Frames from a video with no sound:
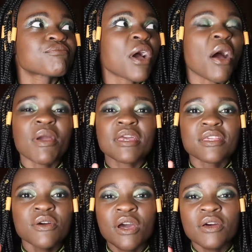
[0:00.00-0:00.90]

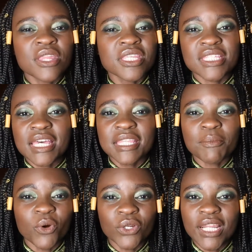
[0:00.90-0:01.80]
I design them
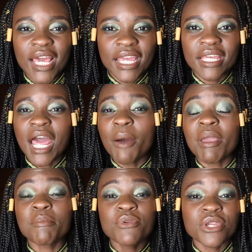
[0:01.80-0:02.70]
online, how I
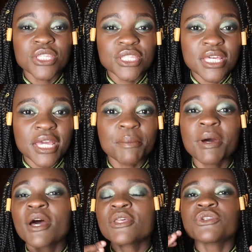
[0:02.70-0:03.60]
print them,
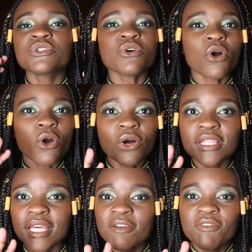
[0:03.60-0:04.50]
all
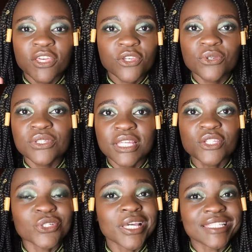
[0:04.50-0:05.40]
the FAQs
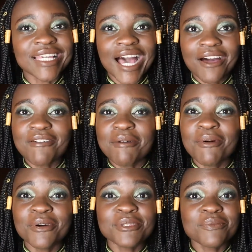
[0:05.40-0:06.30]
that you guys have
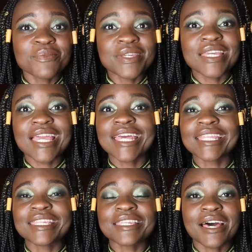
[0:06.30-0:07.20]
about me
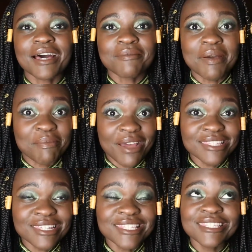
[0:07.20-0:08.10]
and my
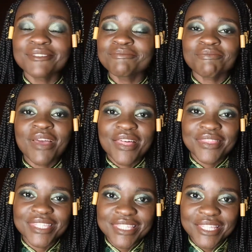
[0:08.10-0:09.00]
patterns.
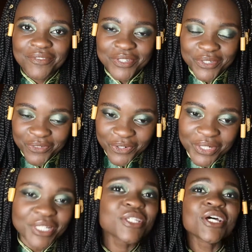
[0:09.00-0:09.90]
This is the video for
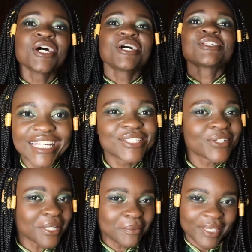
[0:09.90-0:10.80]
it. It's
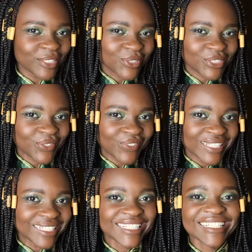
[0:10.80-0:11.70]
gonna be a juicy
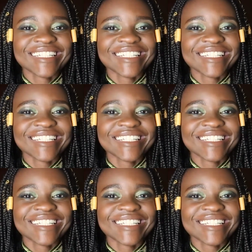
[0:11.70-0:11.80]
one.